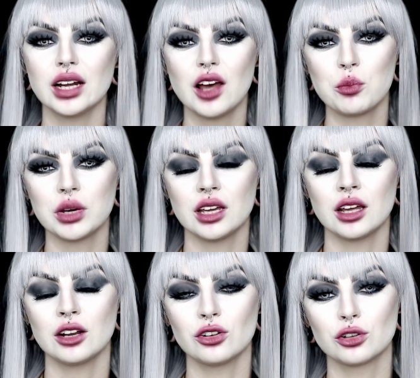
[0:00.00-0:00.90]
I am
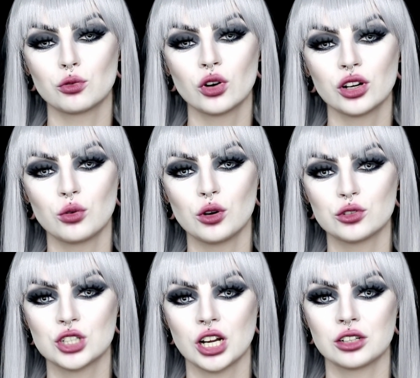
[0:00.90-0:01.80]
again on the
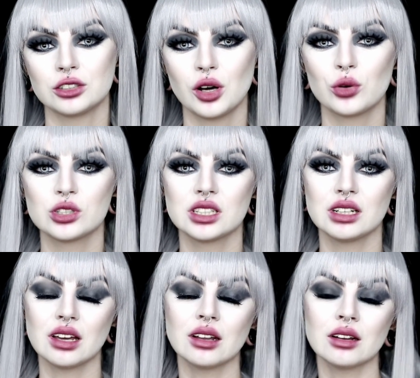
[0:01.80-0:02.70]
rogue+wolf channel
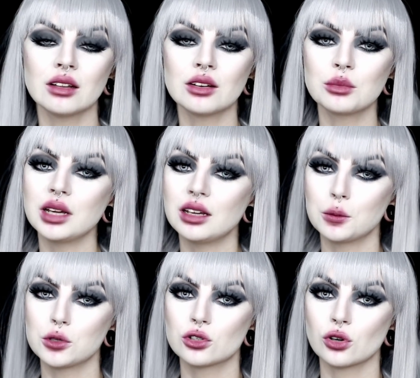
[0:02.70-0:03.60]
hosting another
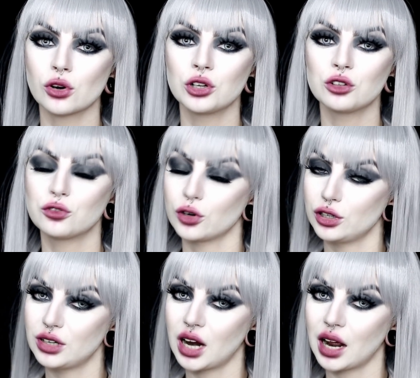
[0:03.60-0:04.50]
makeup tutorial for
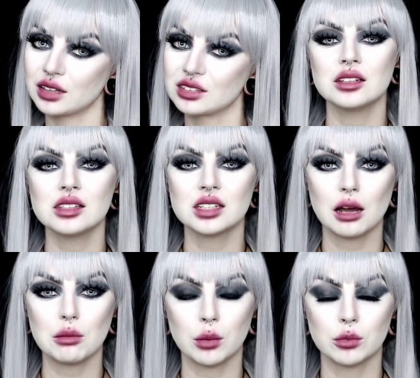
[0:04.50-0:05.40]
you guys. This
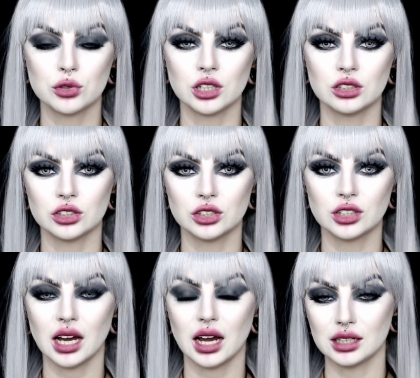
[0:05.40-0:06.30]
time I'm doing the
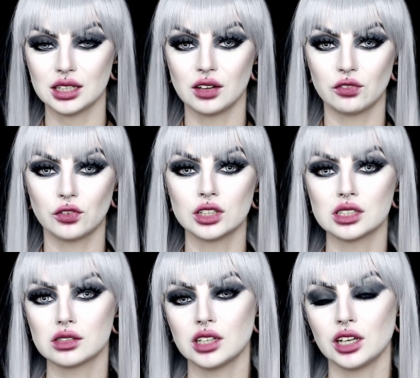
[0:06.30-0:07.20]
look I did for
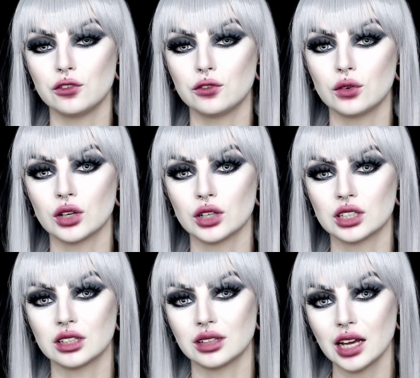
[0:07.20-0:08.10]
the Safe
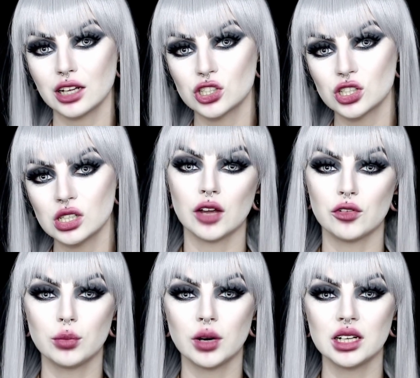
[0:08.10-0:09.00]
Word collection.
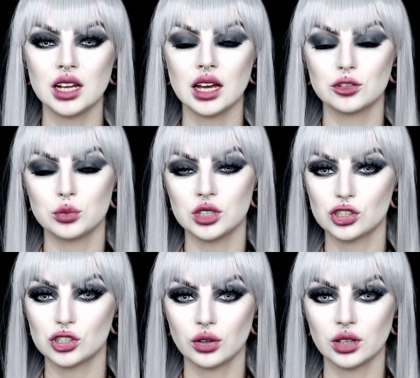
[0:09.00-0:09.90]
Everybody has
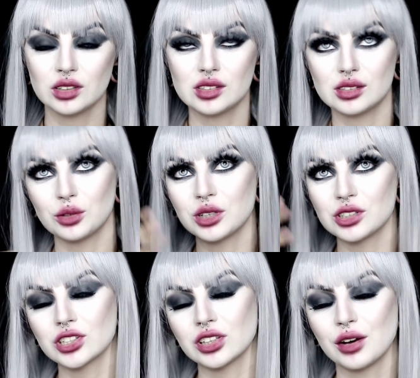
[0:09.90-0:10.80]
been showing so
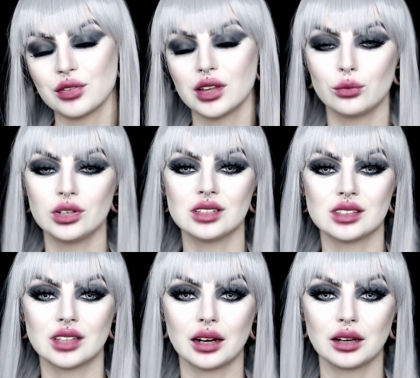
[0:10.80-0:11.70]
much love that we
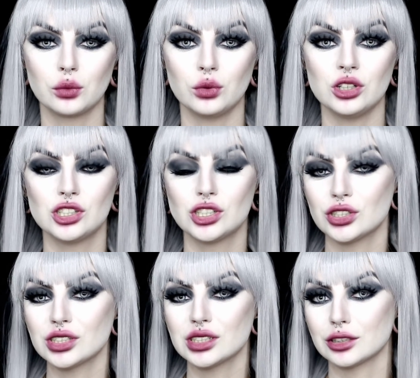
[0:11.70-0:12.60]
decided we
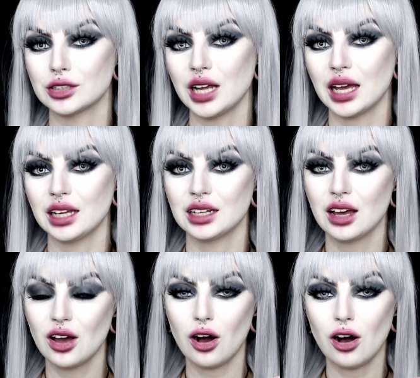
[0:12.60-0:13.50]
should create
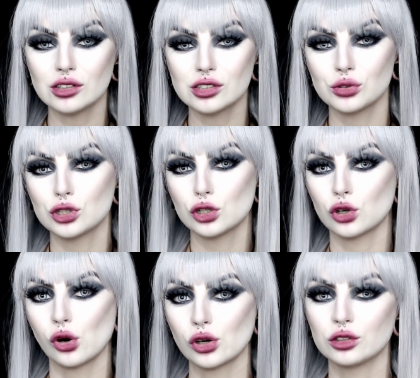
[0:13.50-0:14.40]
also a
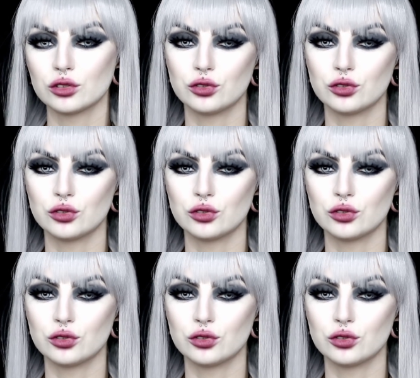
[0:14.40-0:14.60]
tutorial